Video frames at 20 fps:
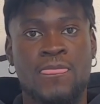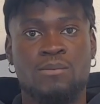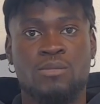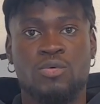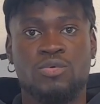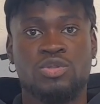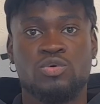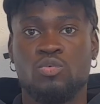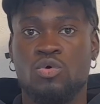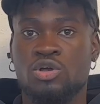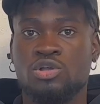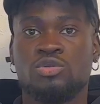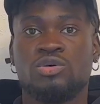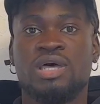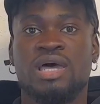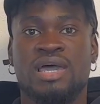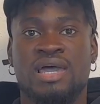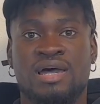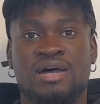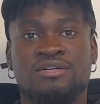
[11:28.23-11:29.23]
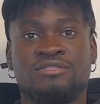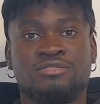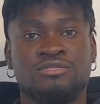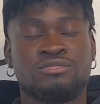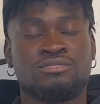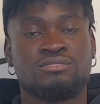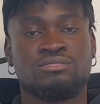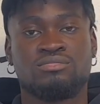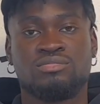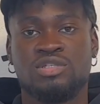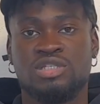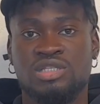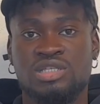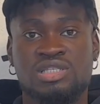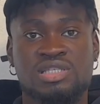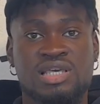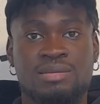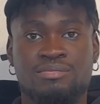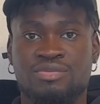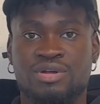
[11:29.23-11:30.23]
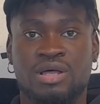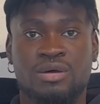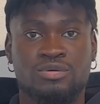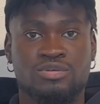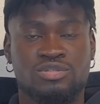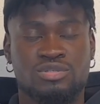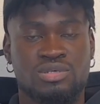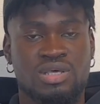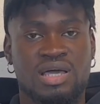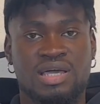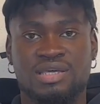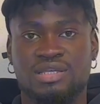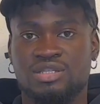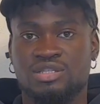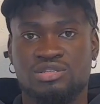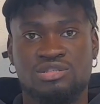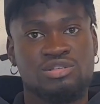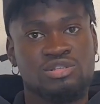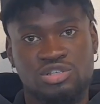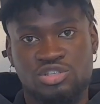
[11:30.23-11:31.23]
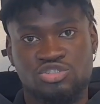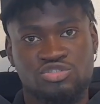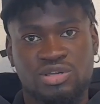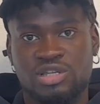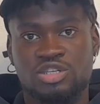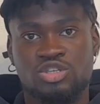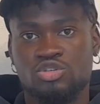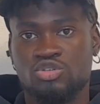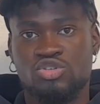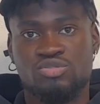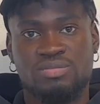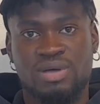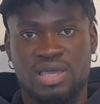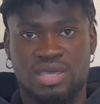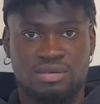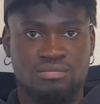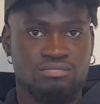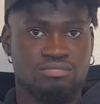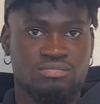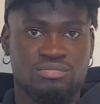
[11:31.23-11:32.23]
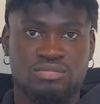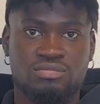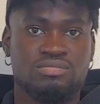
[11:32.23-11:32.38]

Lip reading: But with the workload I have, the things I browse, I literally use my